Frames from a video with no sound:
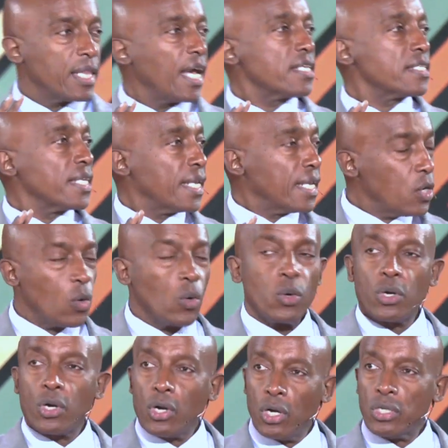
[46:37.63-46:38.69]
there is no
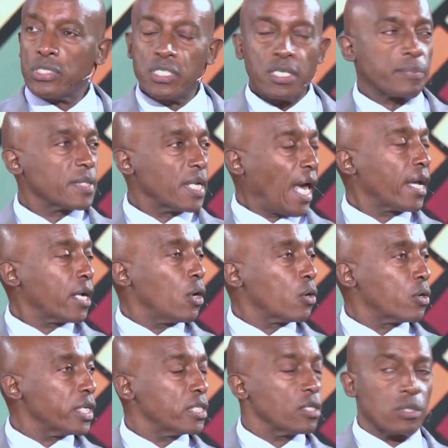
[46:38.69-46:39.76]
concept like
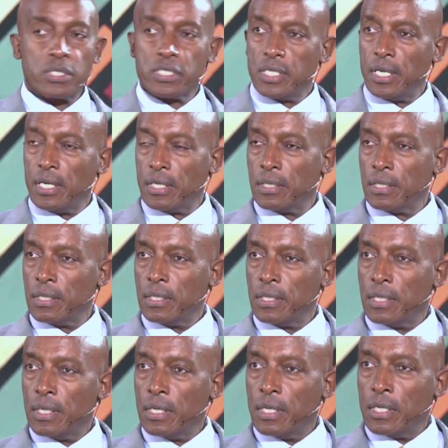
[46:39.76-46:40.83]
original sin,
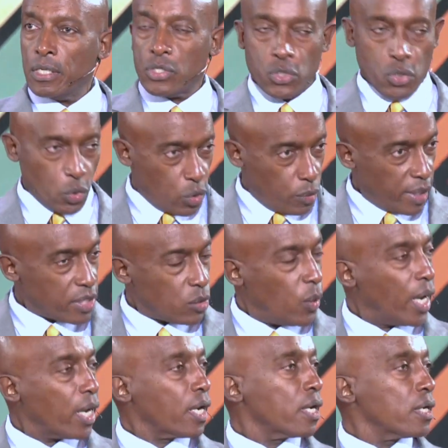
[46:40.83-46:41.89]
so you must
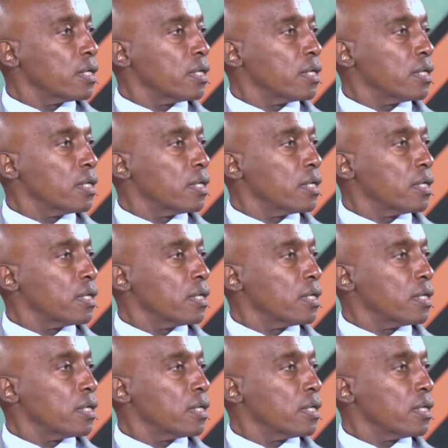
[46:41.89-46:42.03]
work.